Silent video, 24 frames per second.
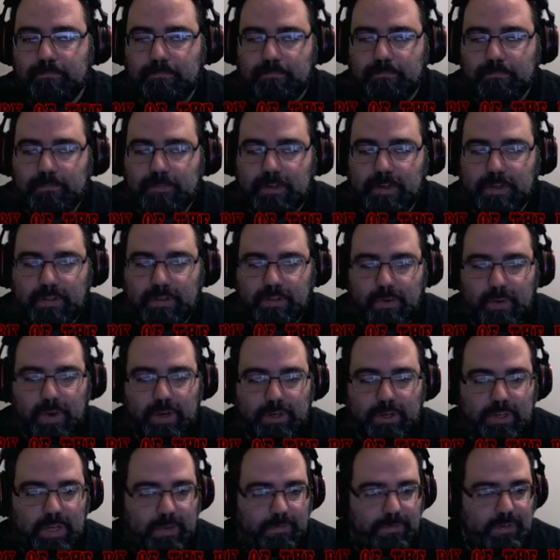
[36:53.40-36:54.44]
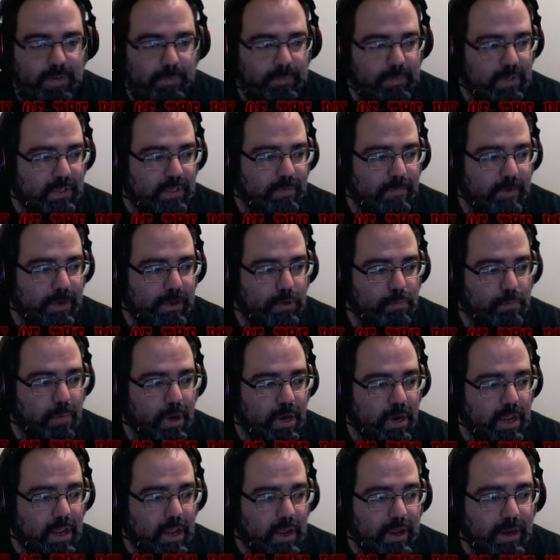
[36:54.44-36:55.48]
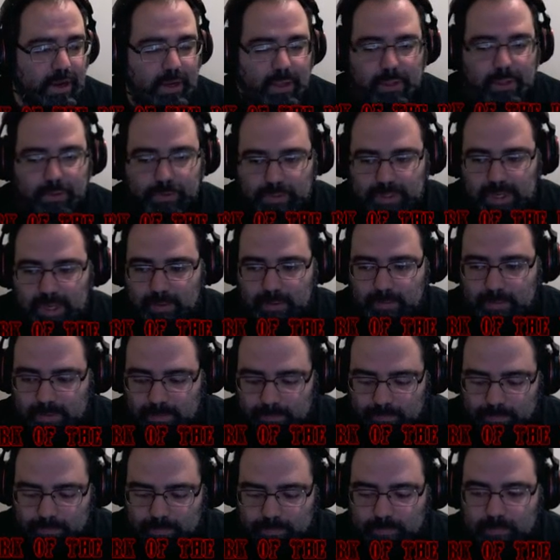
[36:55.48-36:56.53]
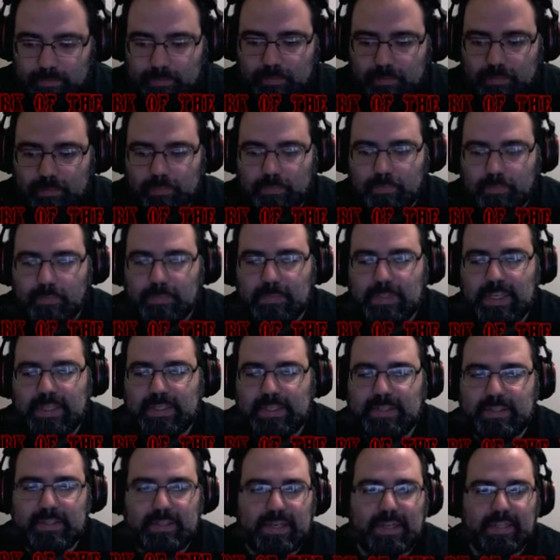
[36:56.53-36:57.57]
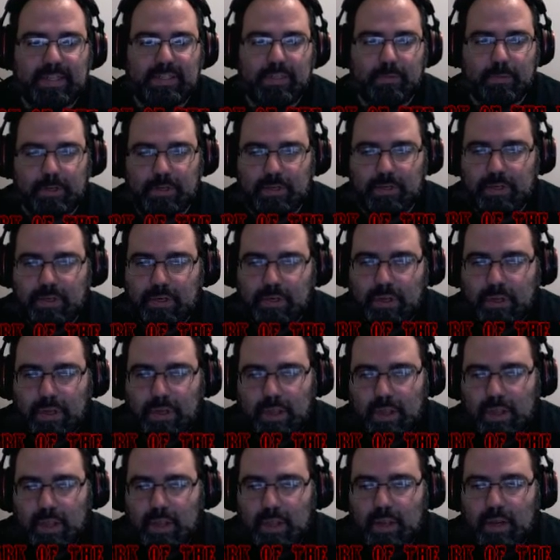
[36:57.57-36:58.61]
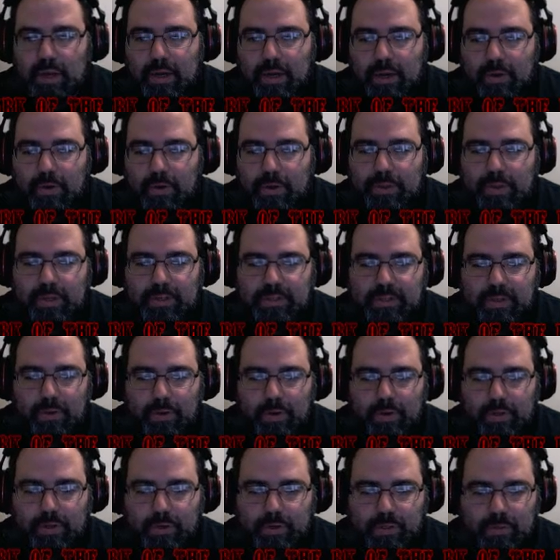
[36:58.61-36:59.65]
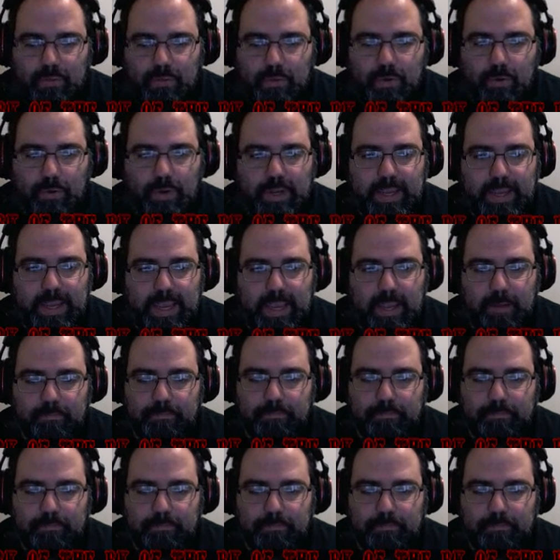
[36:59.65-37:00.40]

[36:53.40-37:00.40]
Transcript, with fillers: Because you actually have something to spend your money on in those games. This, not so much. Now, one of the things I want to do is I want to encamp,